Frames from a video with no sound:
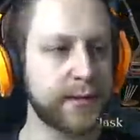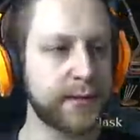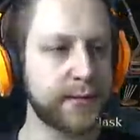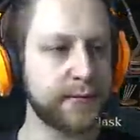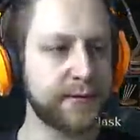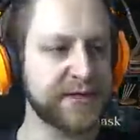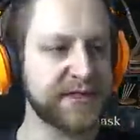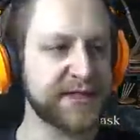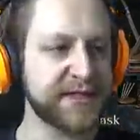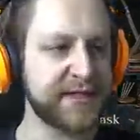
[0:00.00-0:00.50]

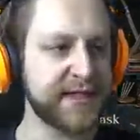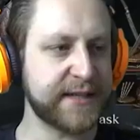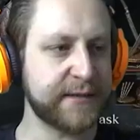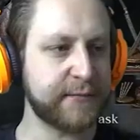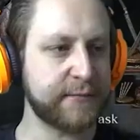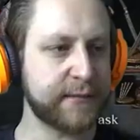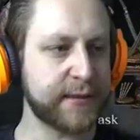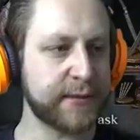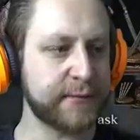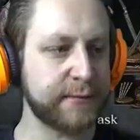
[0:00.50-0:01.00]
And what's that?
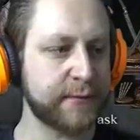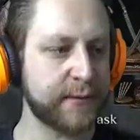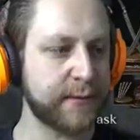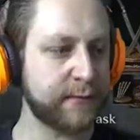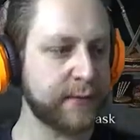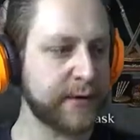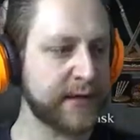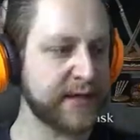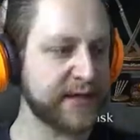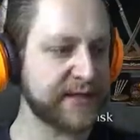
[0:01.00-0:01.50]
What,
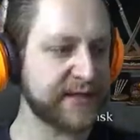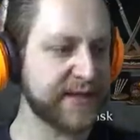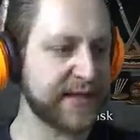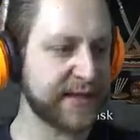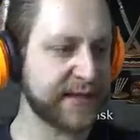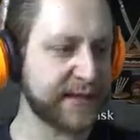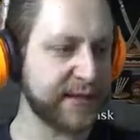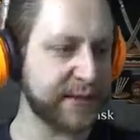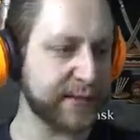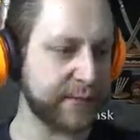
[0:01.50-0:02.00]
what, what does
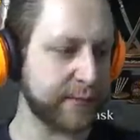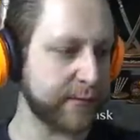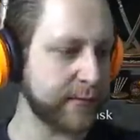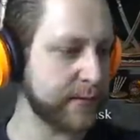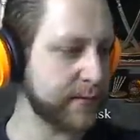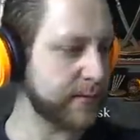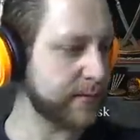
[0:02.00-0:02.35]
that do?